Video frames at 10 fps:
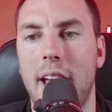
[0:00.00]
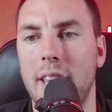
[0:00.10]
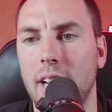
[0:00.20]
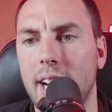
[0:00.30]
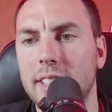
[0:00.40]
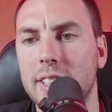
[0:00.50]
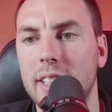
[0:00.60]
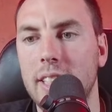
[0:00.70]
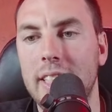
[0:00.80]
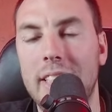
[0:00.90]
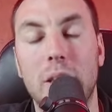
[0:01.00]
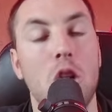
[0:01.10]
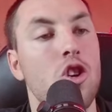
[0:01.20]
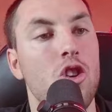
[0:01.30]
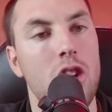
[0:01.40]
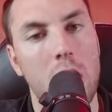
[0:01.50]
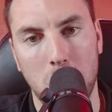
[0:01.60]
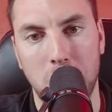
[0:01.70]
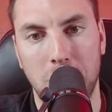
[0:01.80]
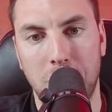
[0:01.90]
And the answer is no.